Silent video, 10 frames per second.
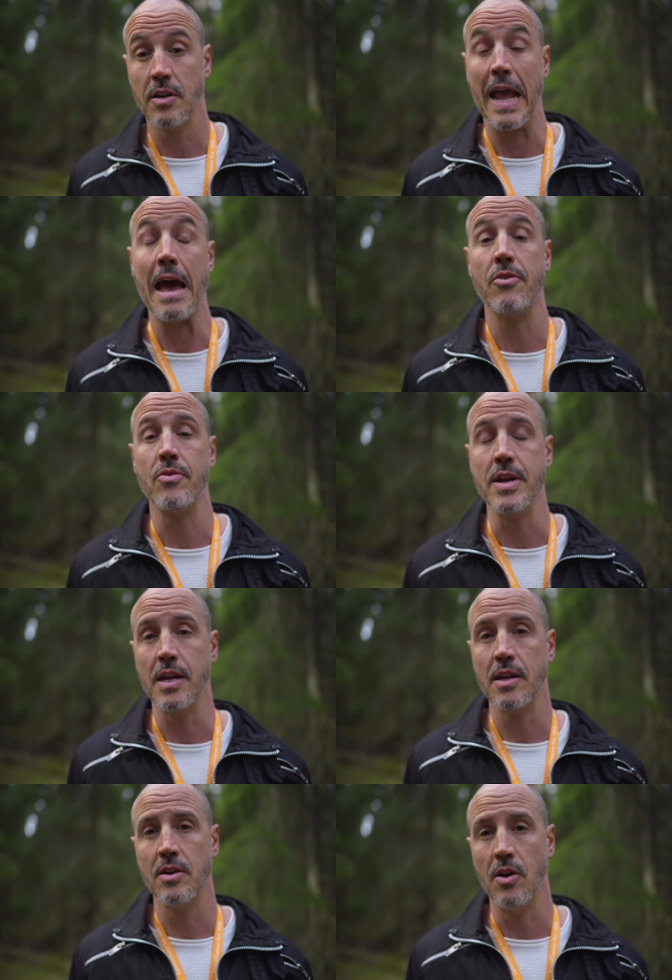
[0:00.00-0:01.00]

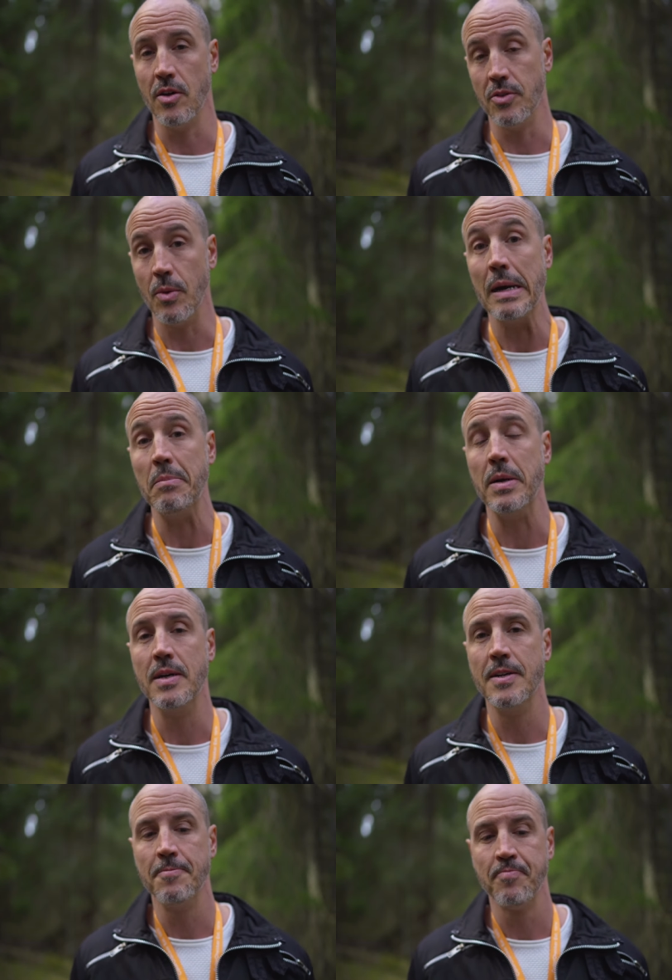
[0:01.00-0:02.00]
gathering on the web,
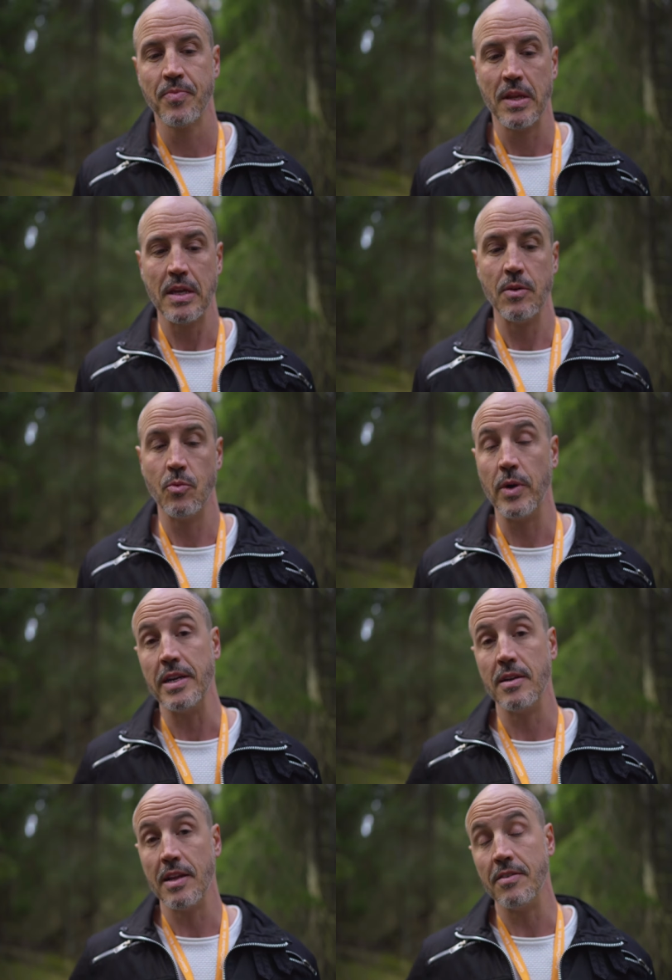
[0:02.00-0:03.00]

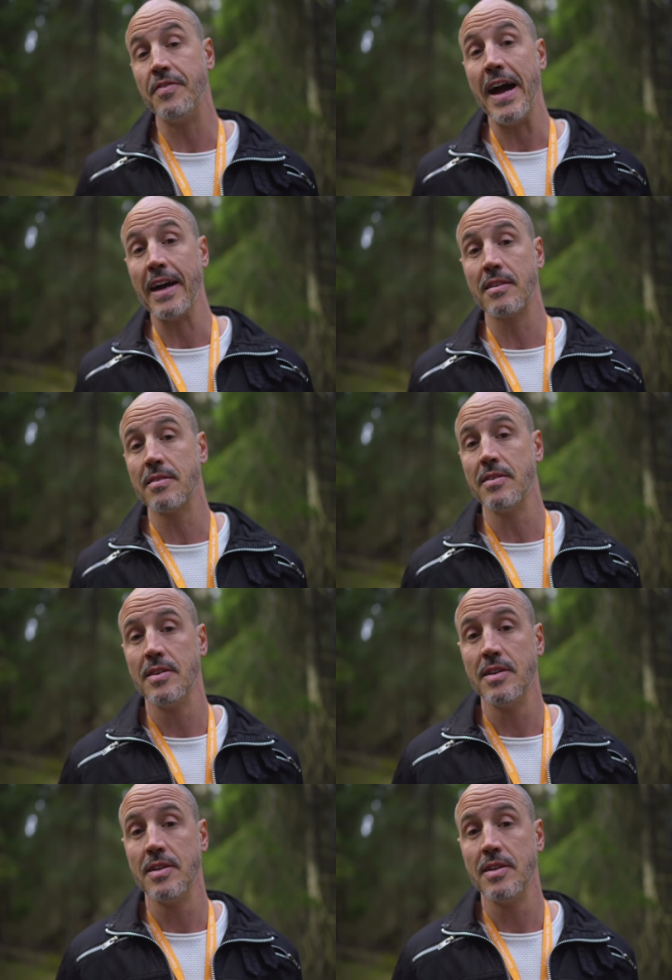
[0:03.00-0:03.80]
when in fact